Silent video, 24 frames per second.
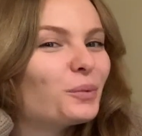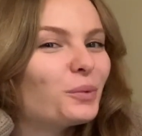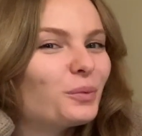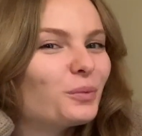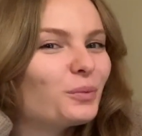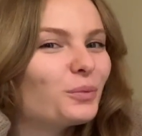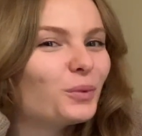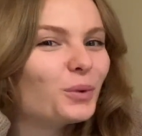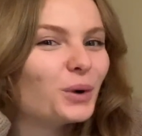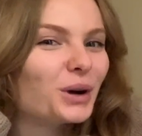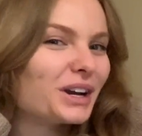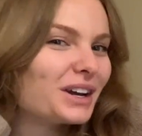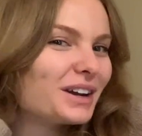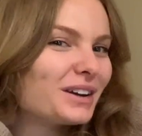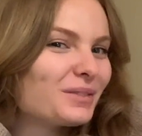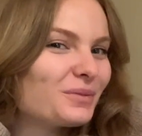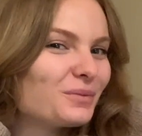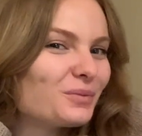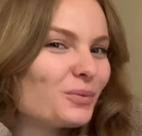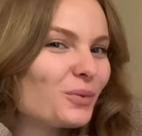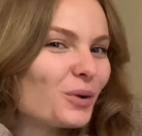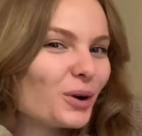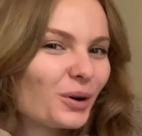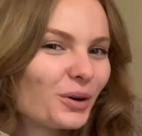would
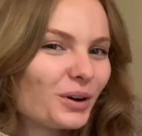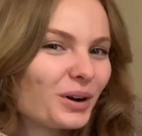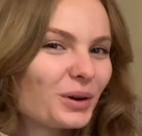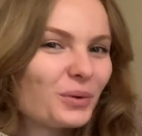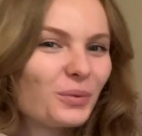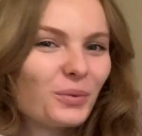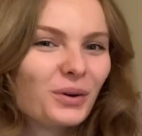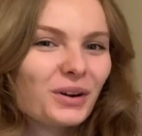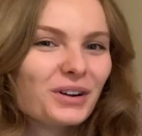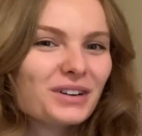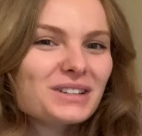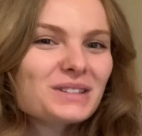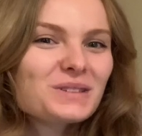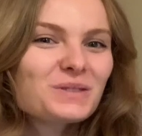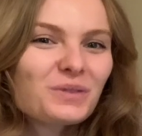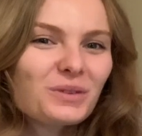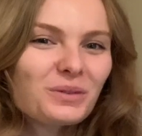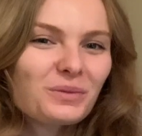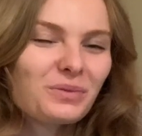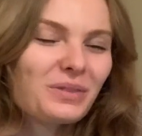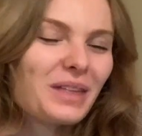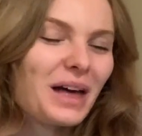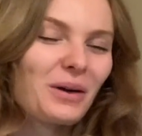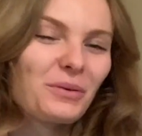work worse.
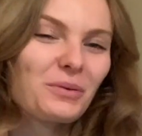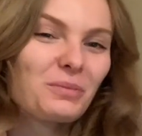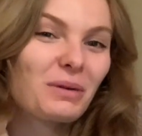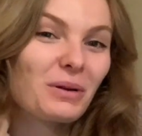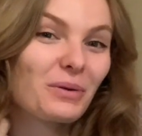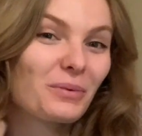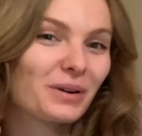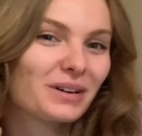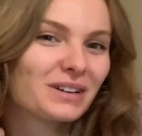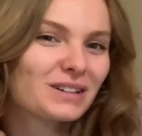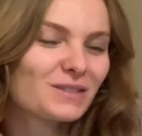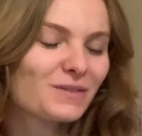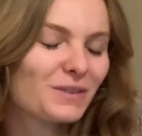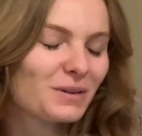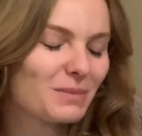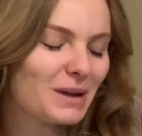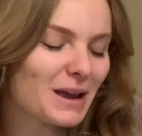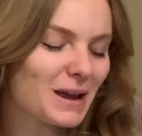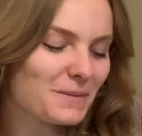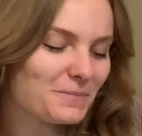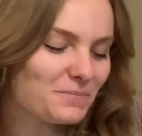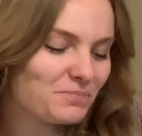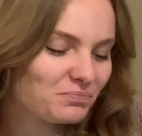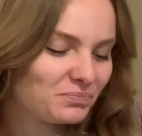That would be worse for
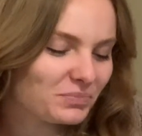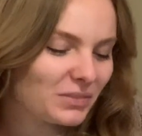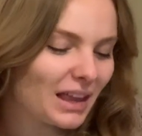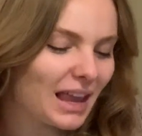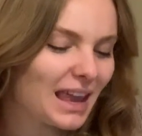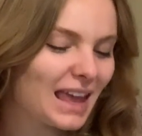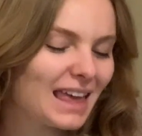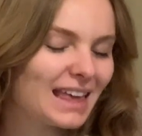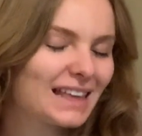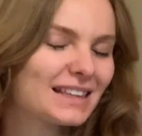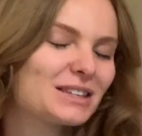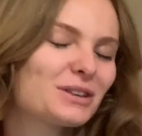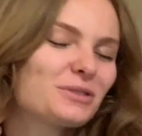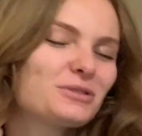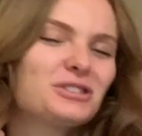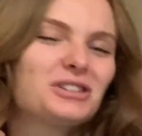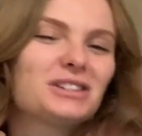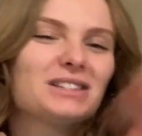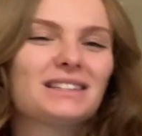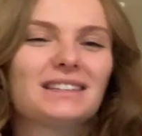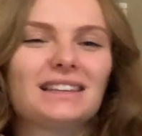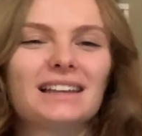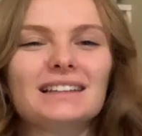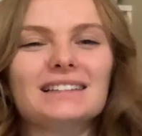me. So
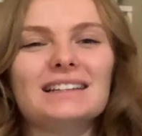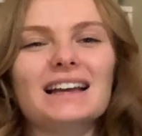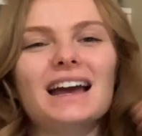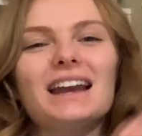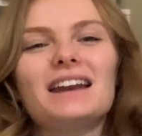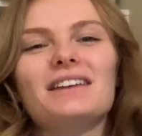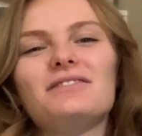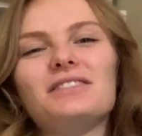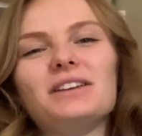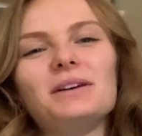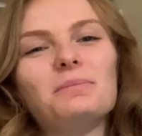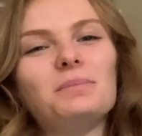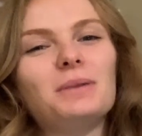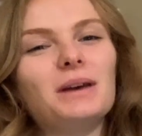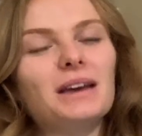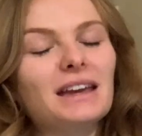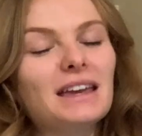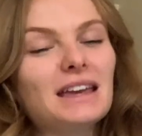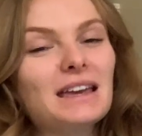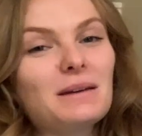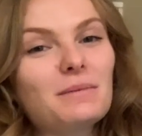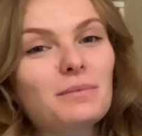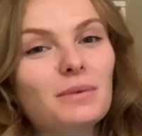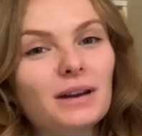it's kind of
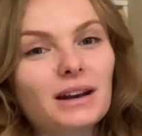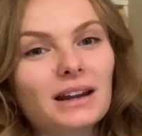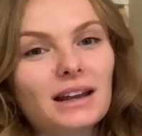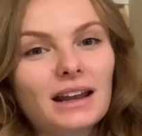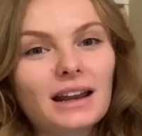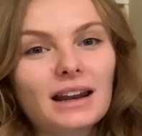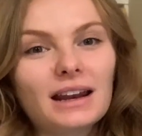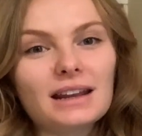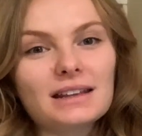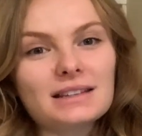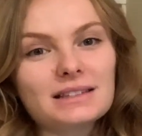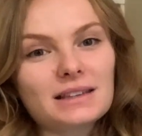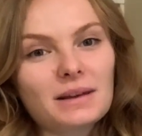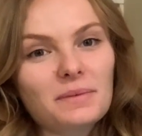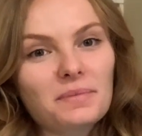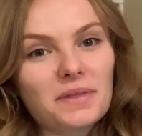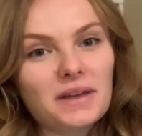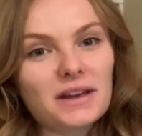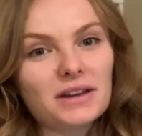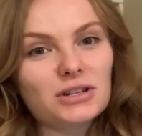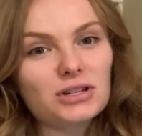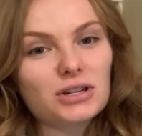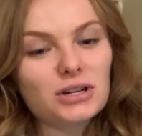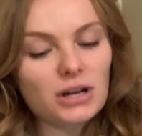nitpicky, but it is
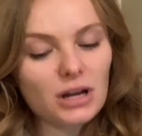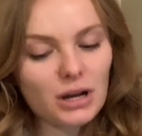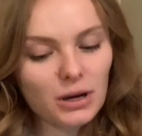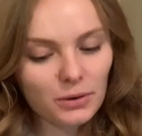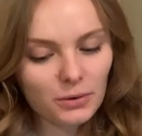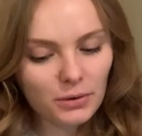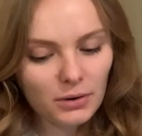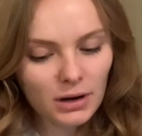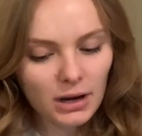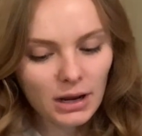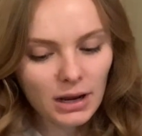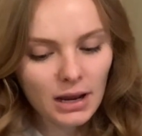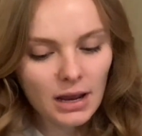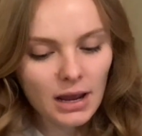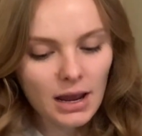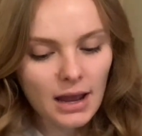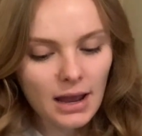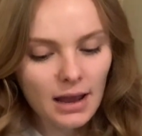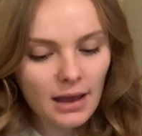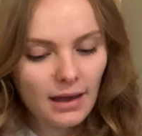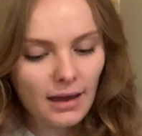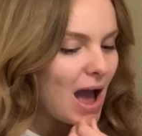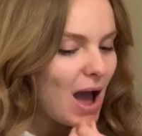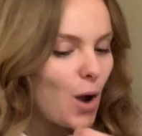something to note.
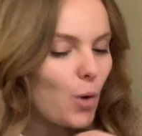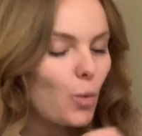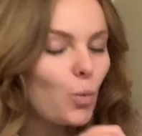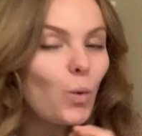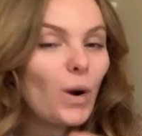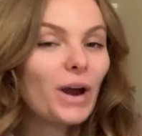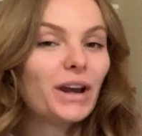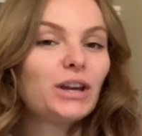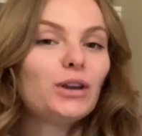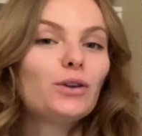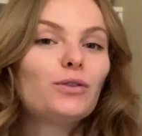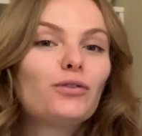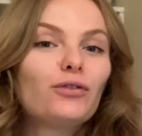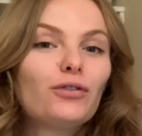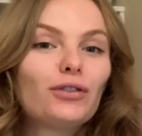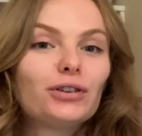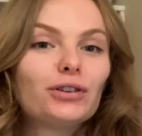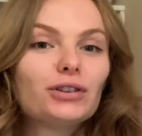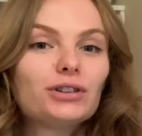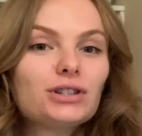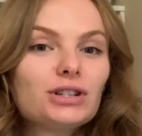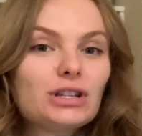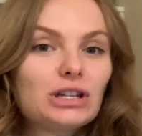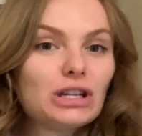When you
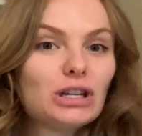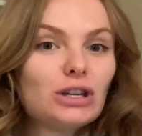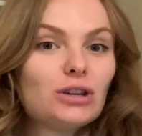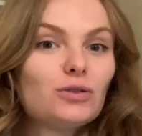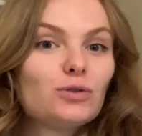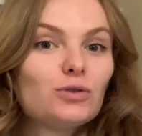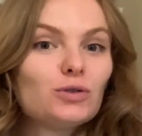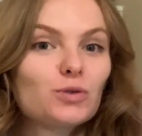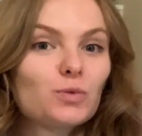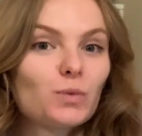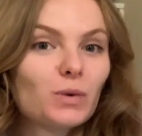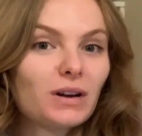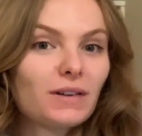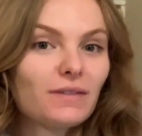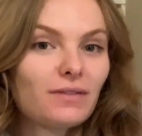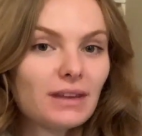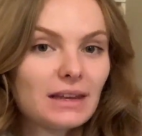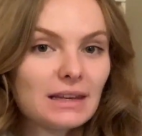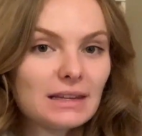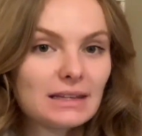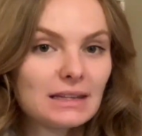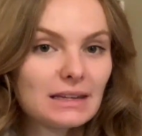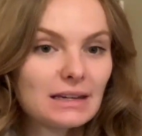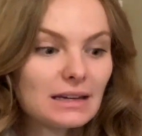first use one of
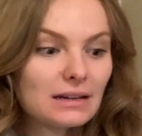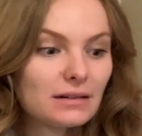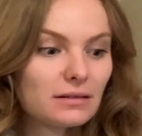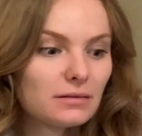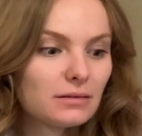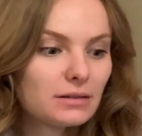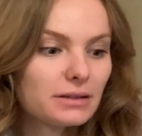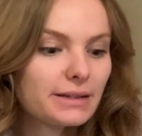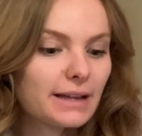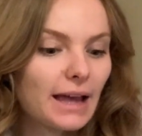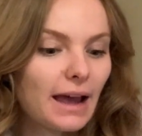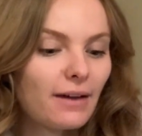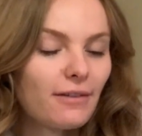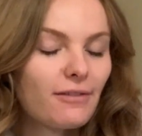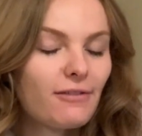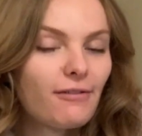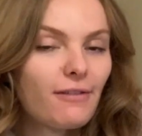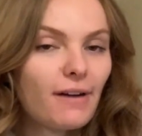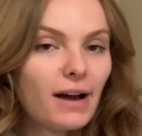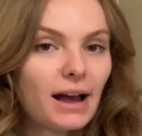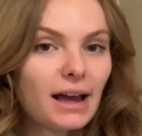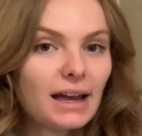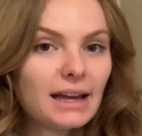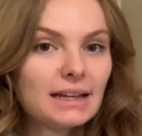these needles, I
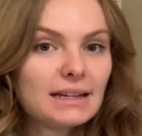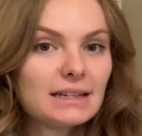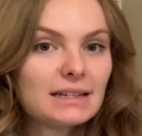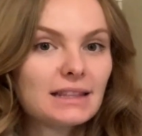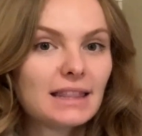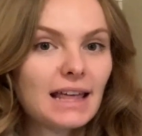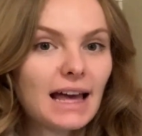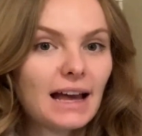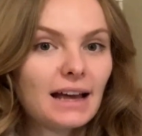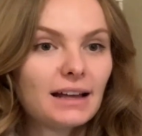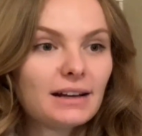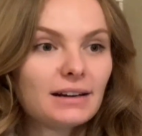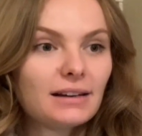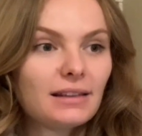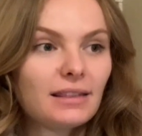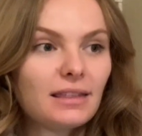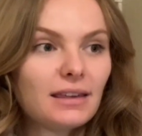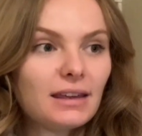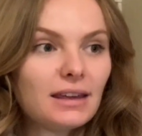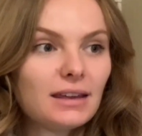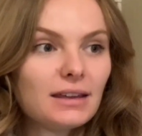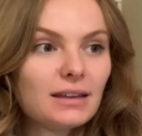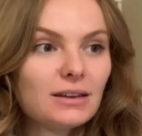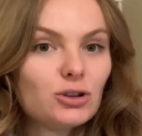find that
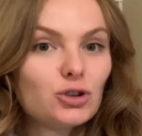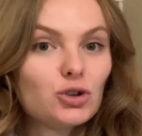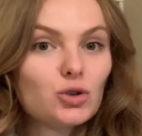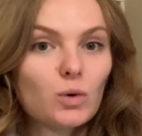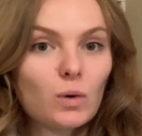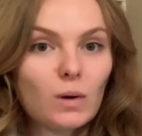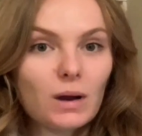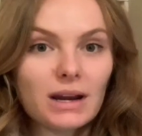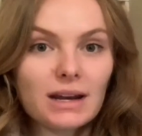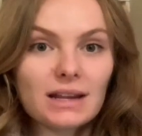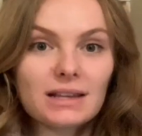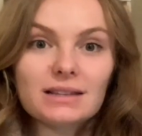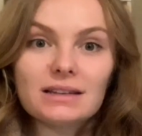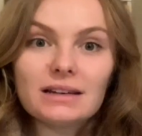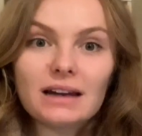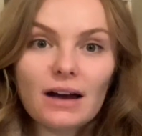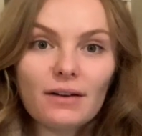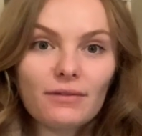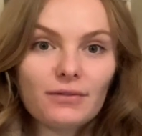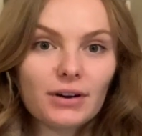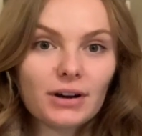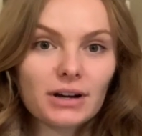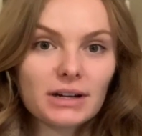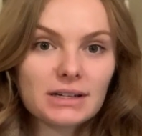the join is not
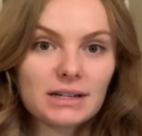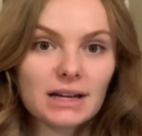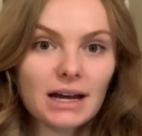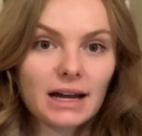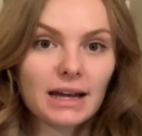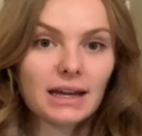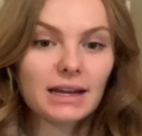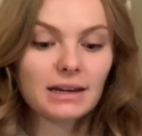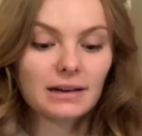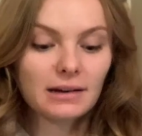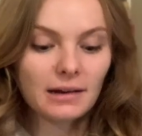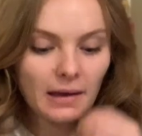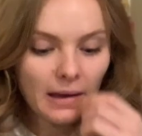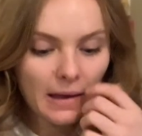very tight,